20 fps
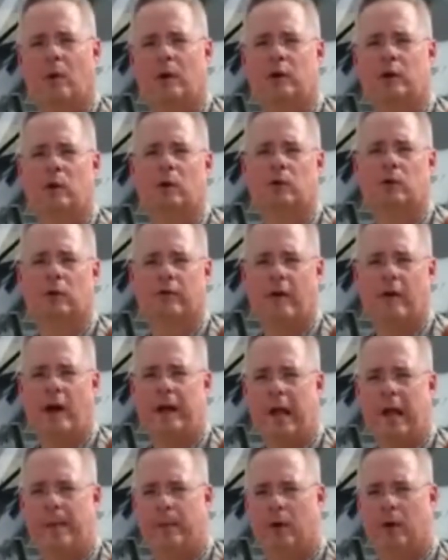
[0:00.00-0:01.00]
What we do is we
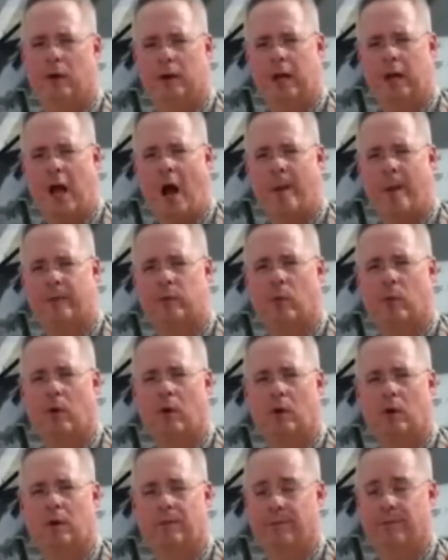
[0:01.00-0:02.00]
find capability gaps,
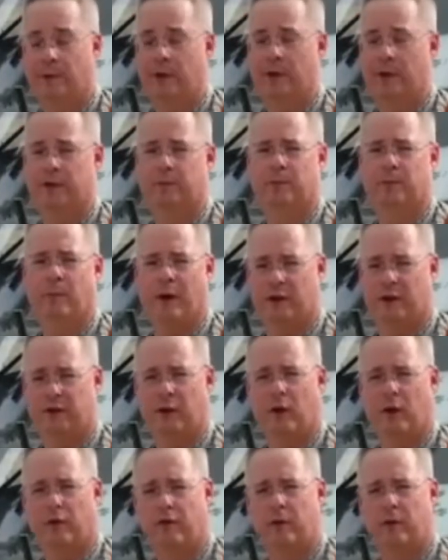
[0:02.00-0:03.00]
whether it's
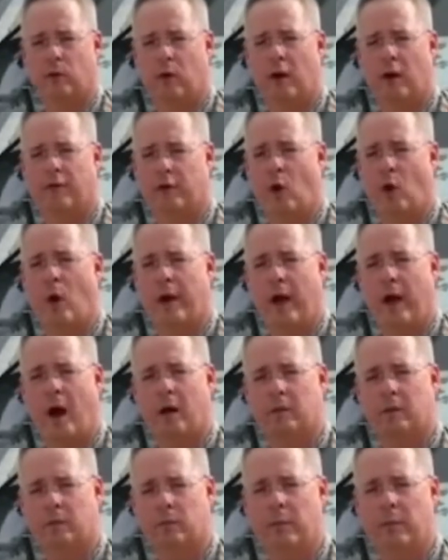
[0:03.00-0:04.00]
myself from the REF going
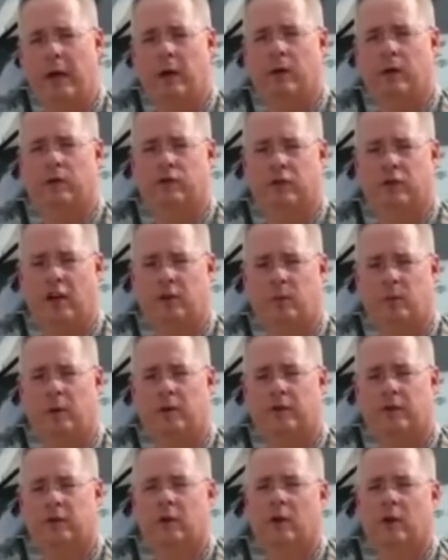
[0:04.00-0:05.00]
out, making those
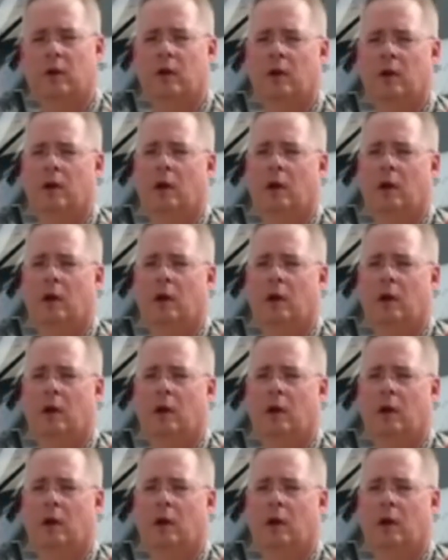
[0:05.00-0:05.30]
assessments,